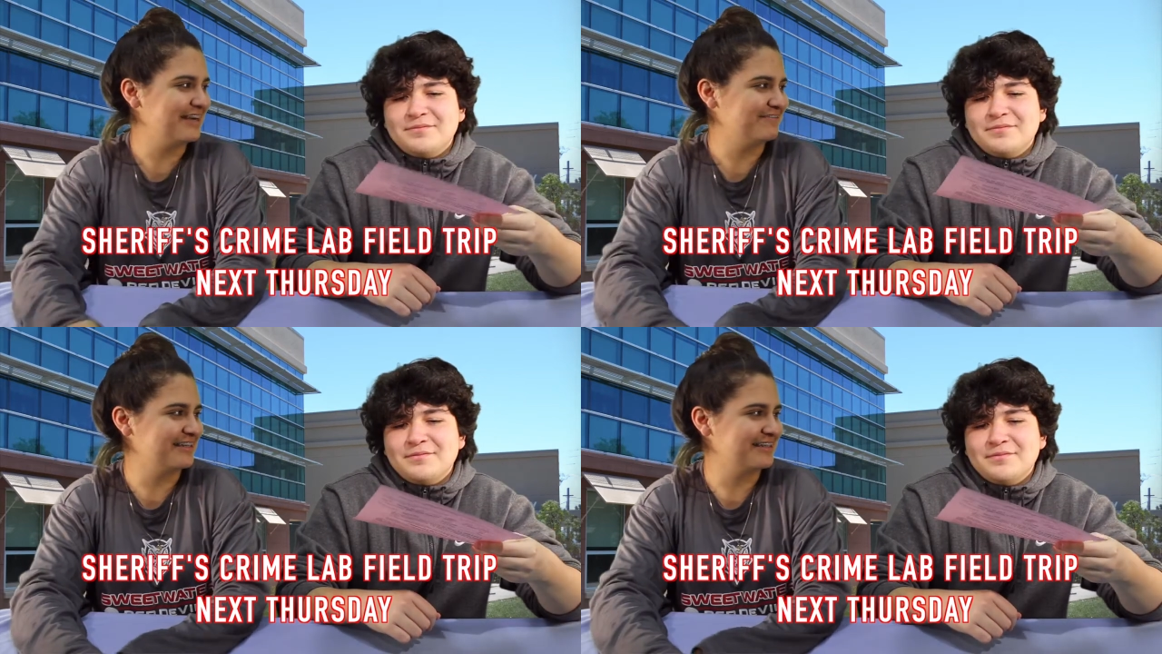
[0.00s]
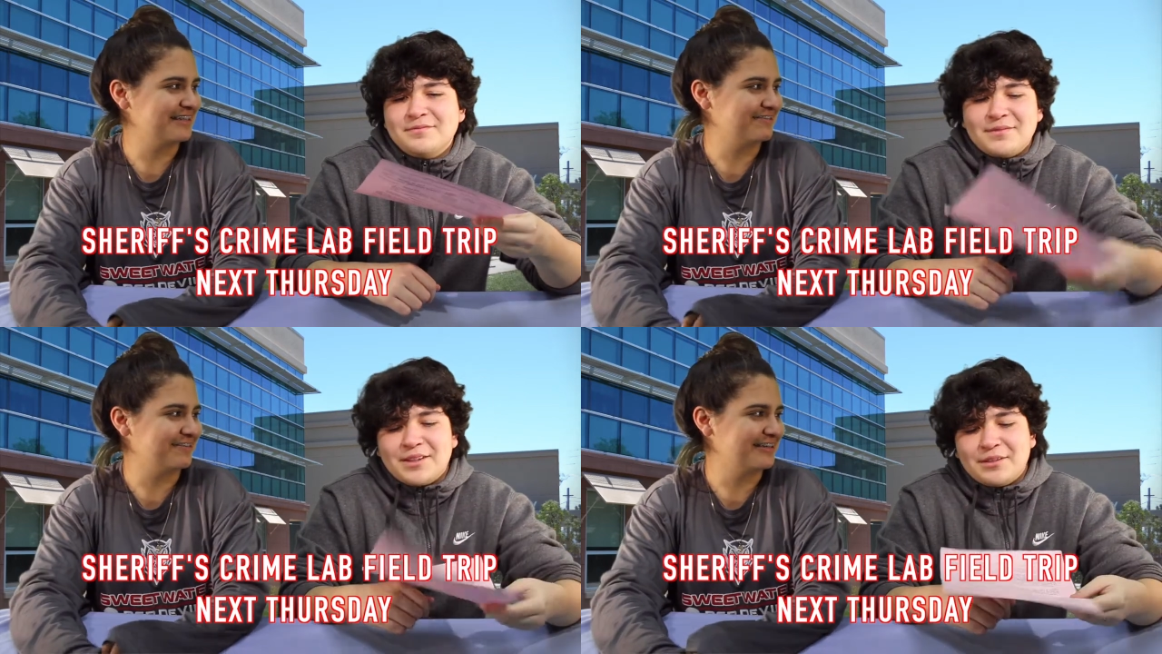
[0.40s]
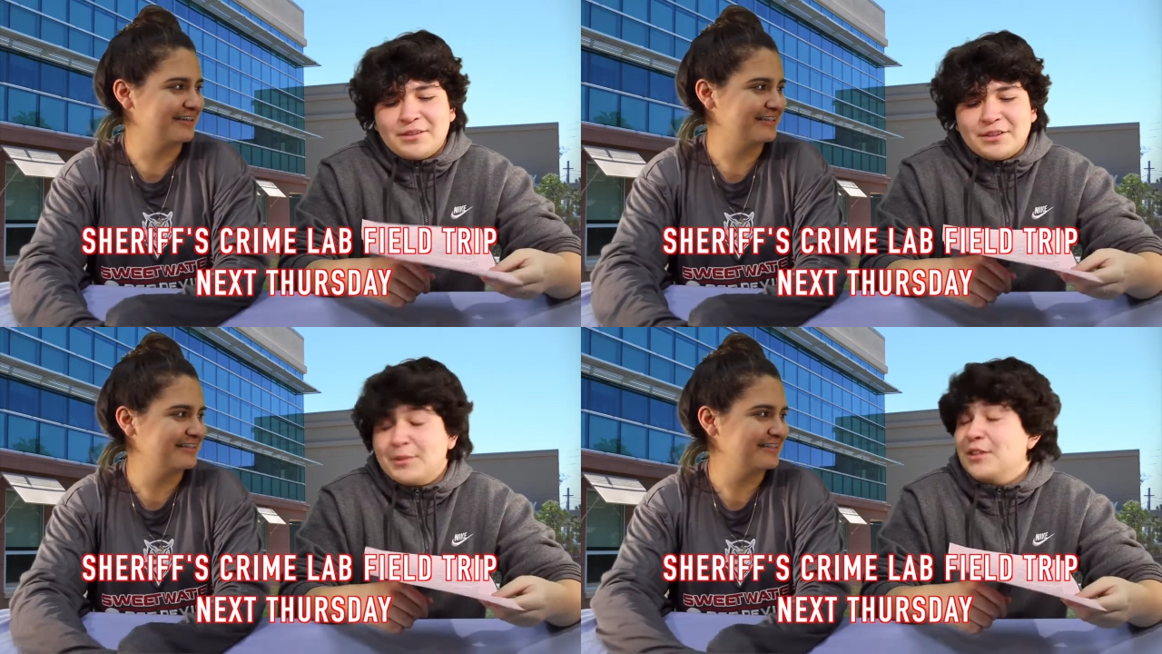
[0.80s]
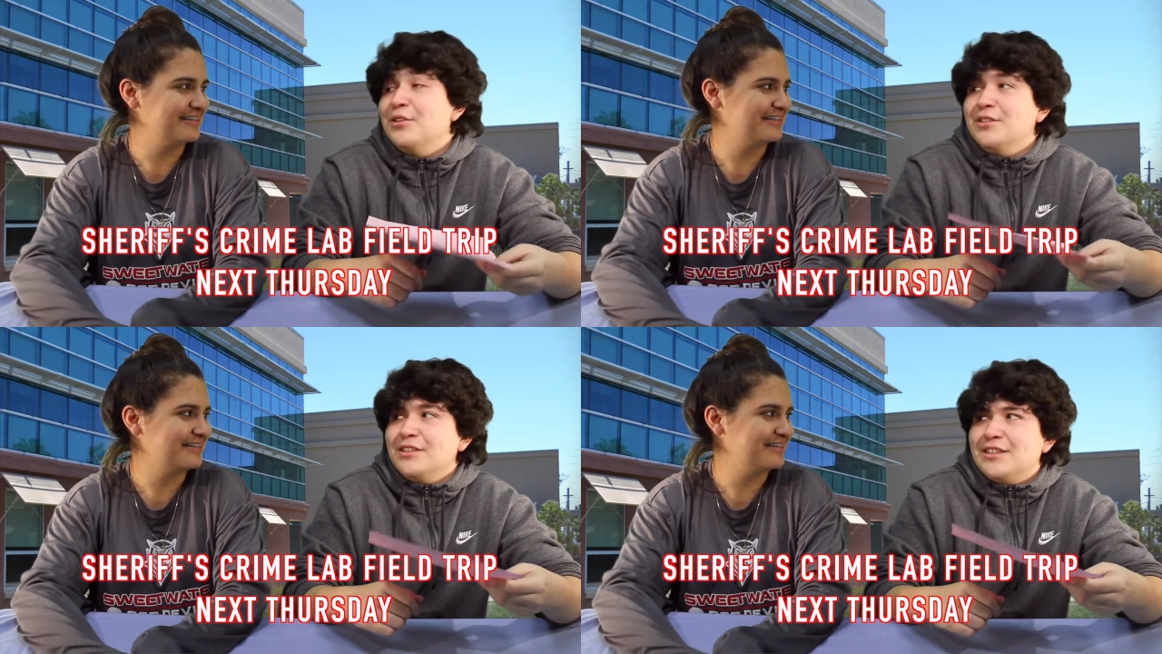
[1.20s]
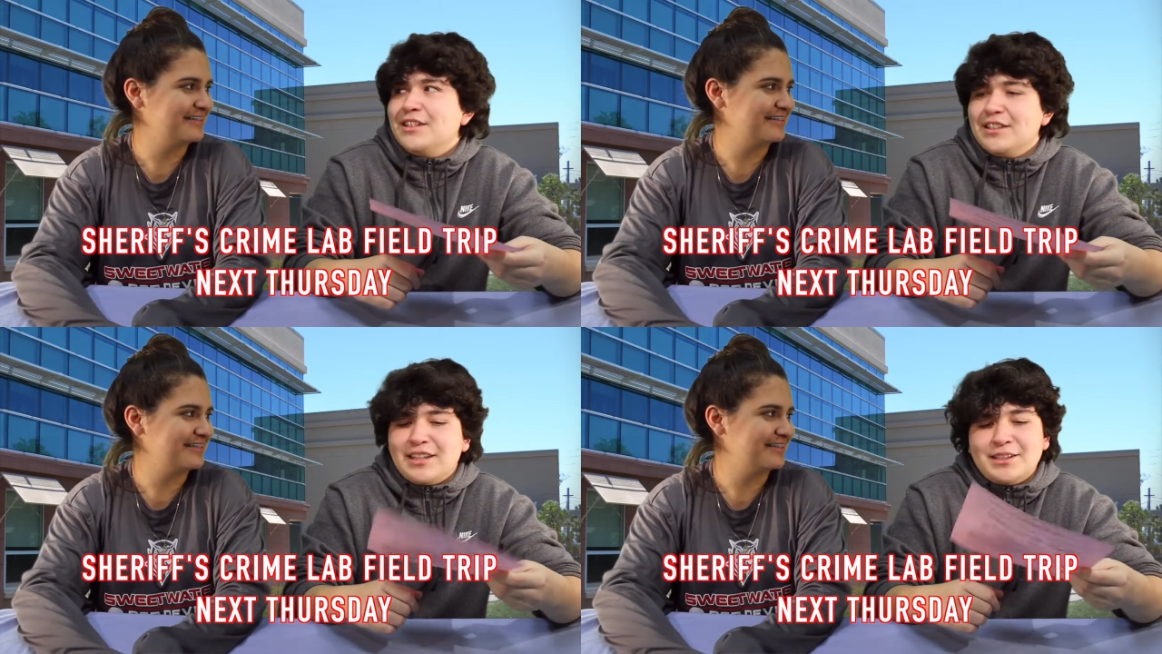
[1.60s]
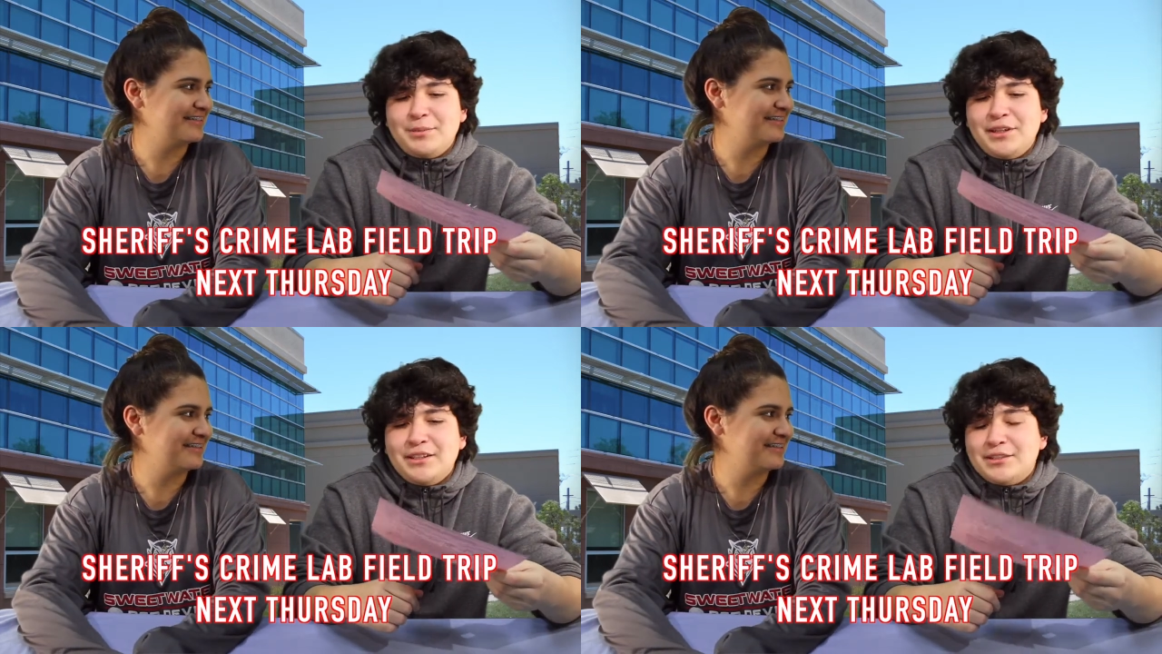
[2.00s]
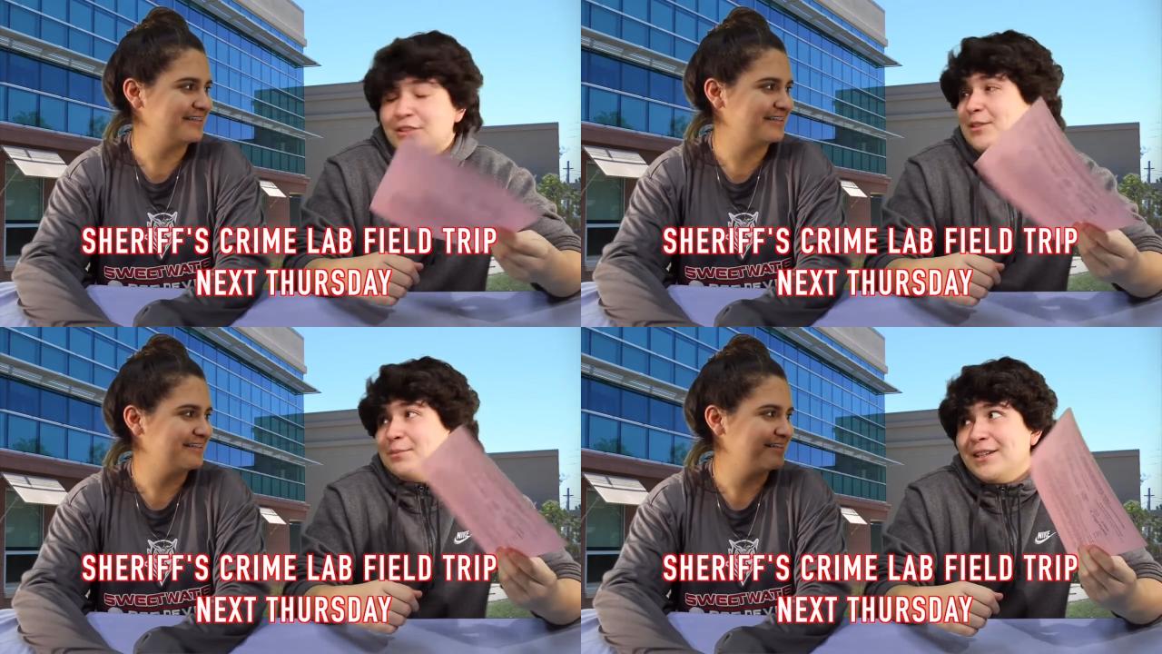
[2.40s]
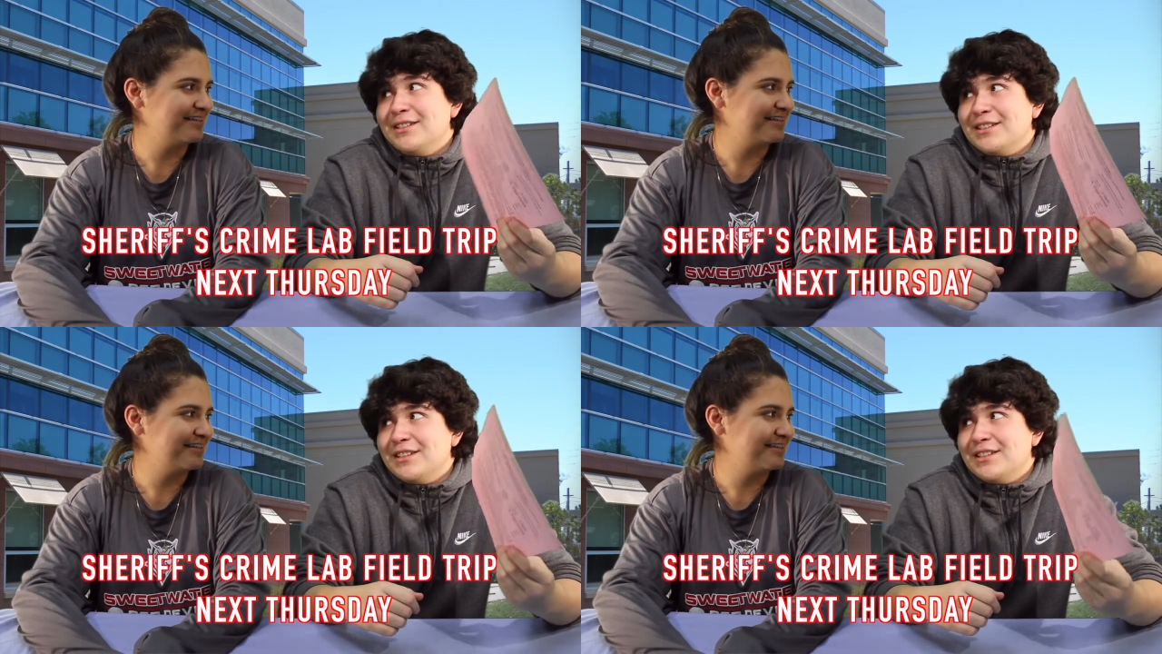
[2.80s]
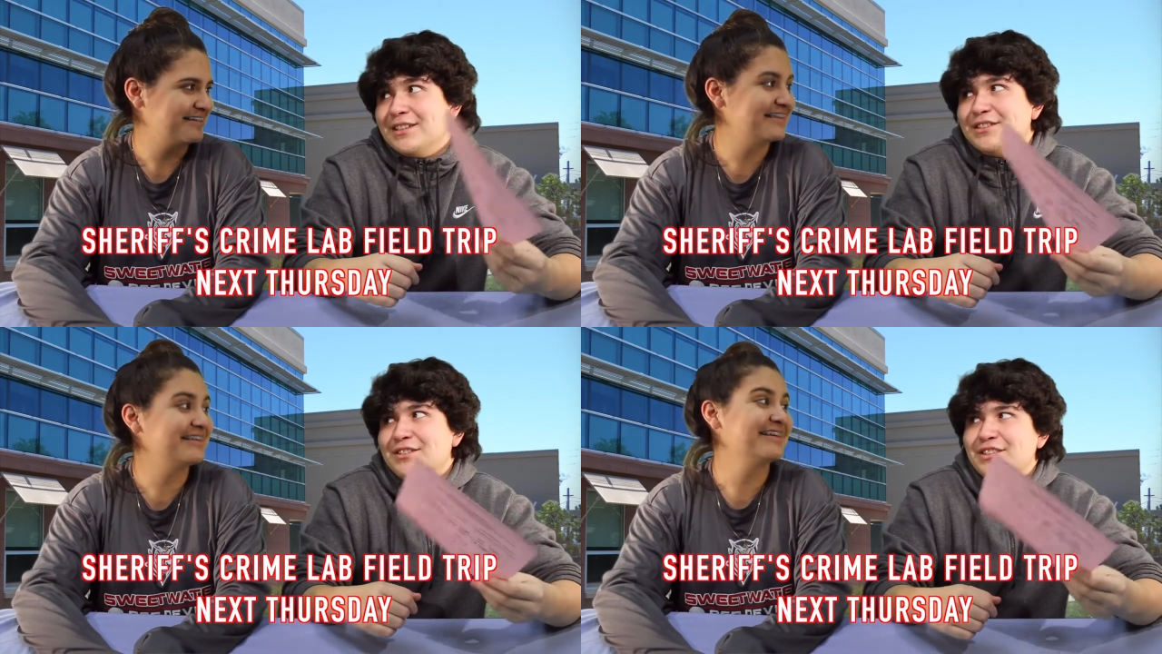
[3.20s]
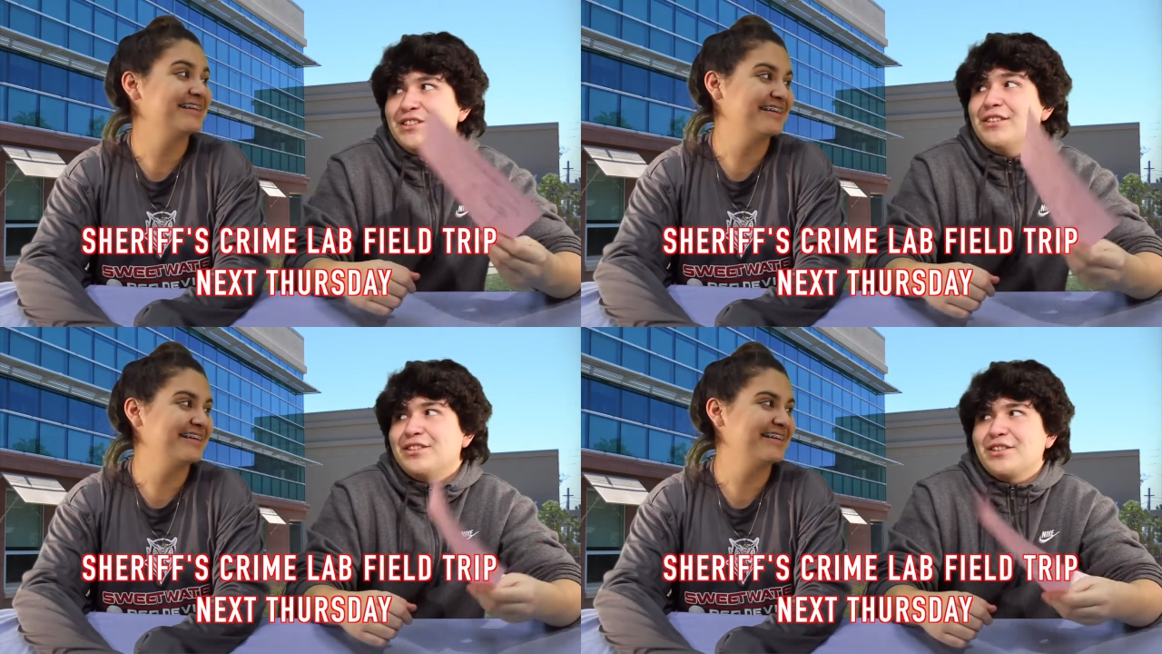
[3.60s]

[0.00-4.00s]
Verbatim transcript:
Speaker 1: you have right there for? It's
Speaker 2: my golden ticket that's pink, so it's a pink ticket to the Sheriff's